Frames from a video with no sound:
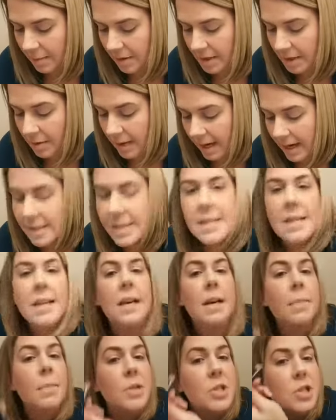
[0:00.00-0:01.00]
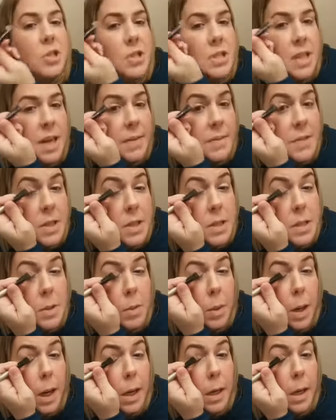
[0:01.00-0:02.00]
But you can see it, but you just have to use
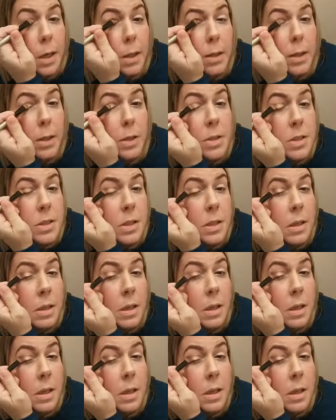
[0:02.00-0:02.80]
the right colors.